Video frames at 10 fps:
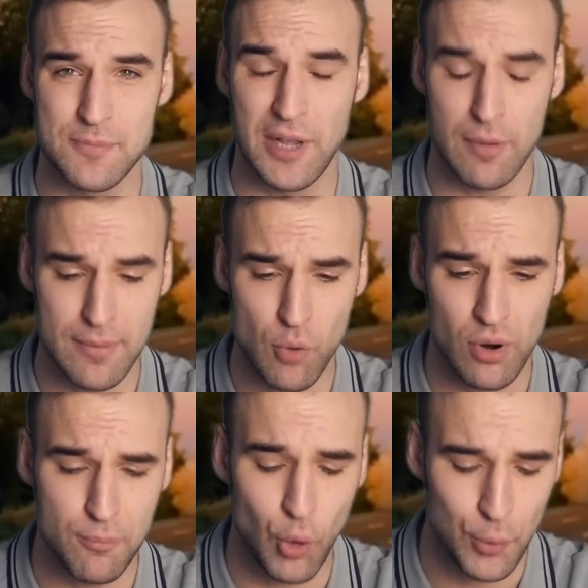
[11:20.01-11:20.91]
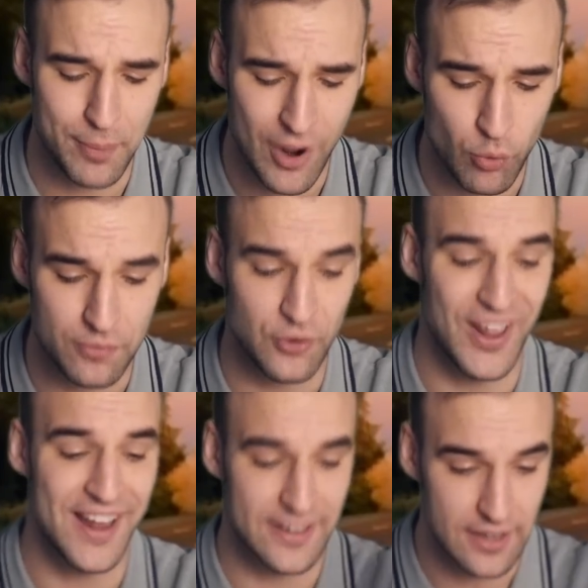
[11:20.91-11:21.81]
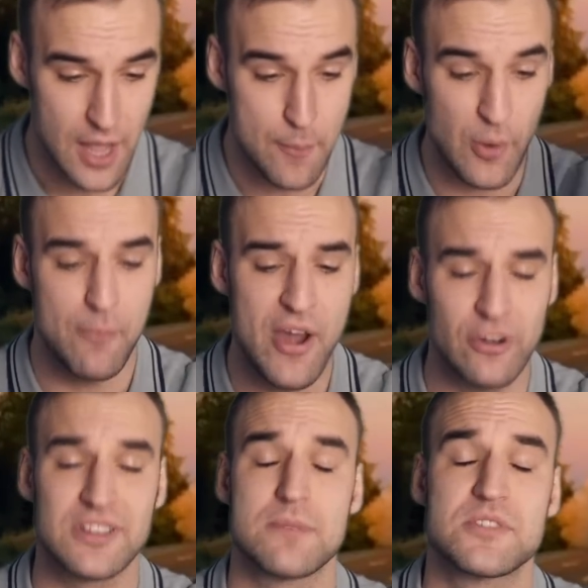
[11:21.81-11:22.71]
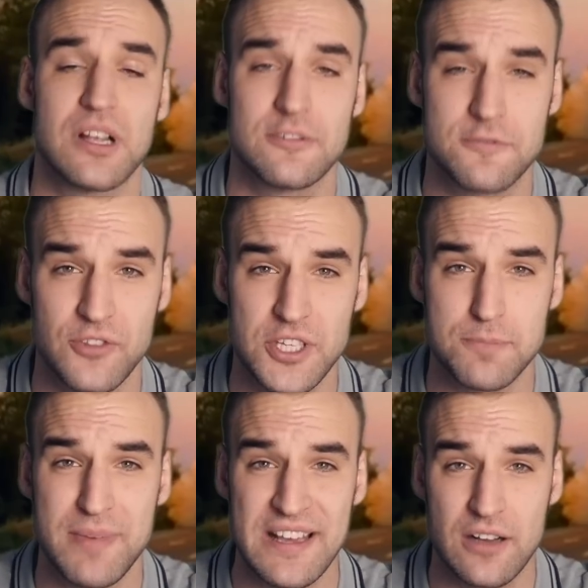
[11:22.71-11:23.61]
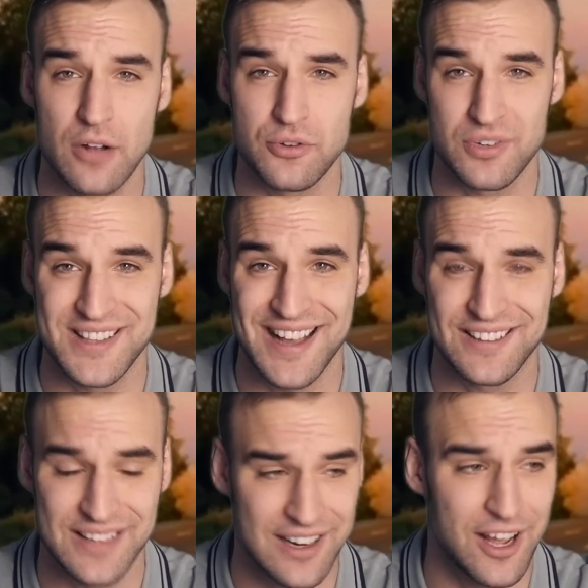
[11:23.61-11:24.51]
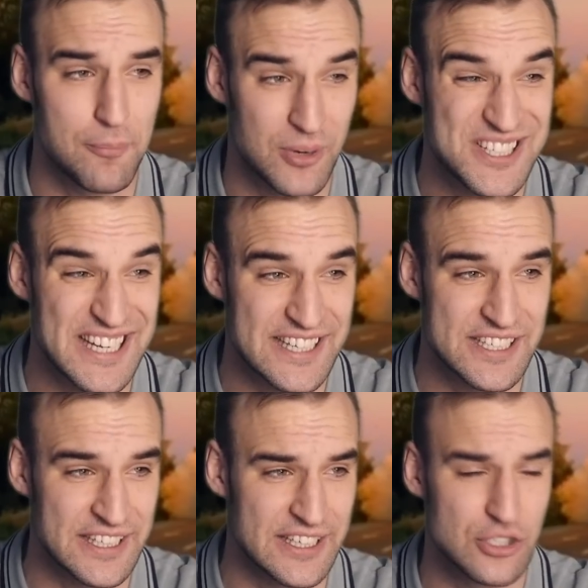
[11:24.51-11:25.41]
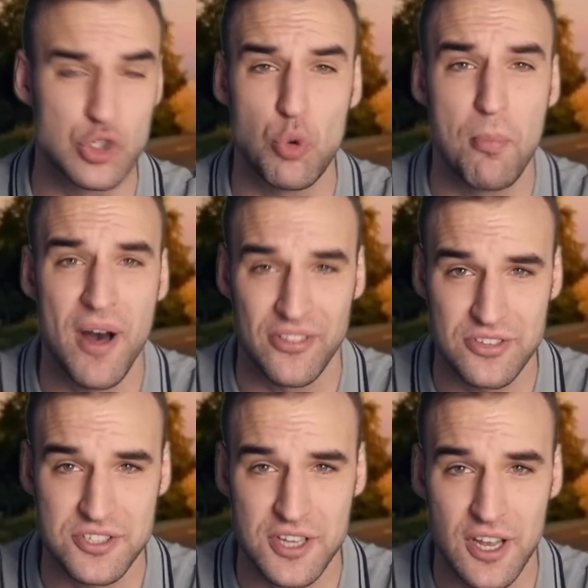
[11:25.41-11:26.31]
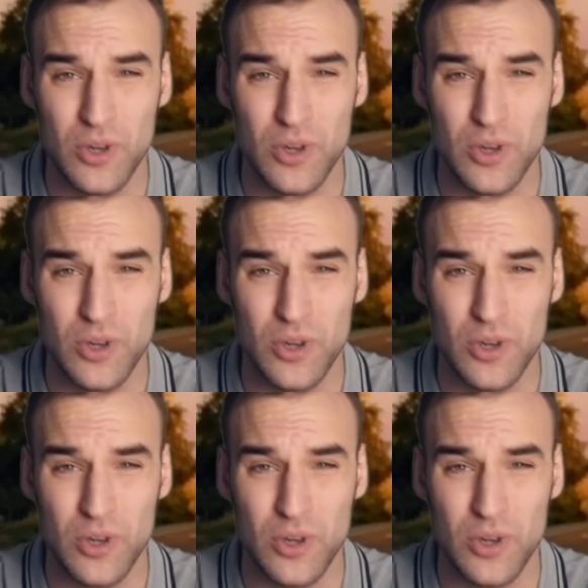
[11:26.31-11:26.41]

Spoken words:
becoming more and more powerful and preparing themselves for this big counterattack that I am predicting in 2 months.